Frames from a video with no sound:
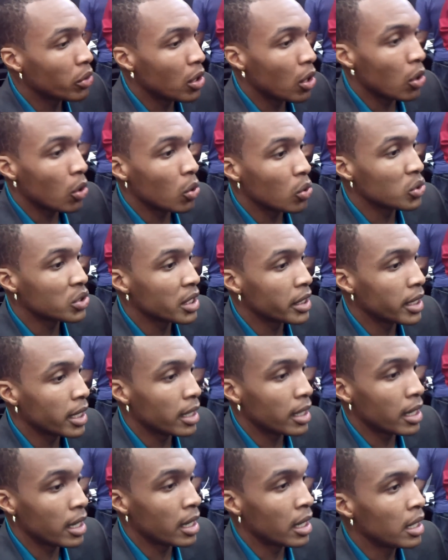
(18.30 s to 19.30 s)
on those and
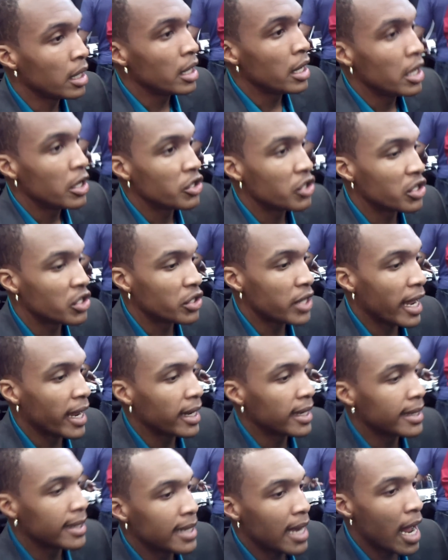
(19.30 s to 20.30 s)
just
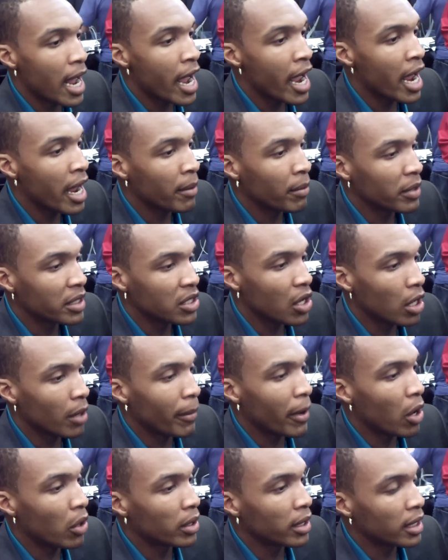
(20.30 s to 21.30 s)
taking time. It's all
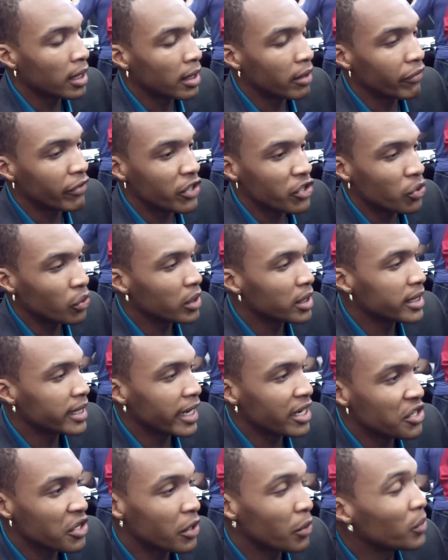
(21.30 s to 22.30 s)
about
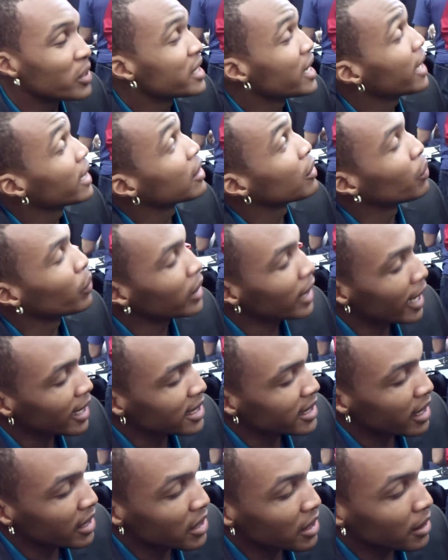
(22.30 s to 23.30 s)
visualization and
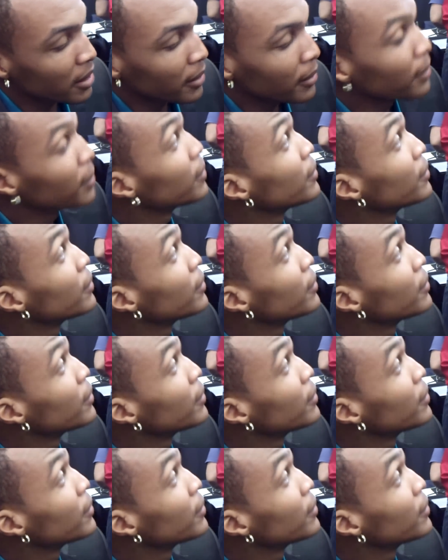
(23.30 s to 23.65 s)
relaxation.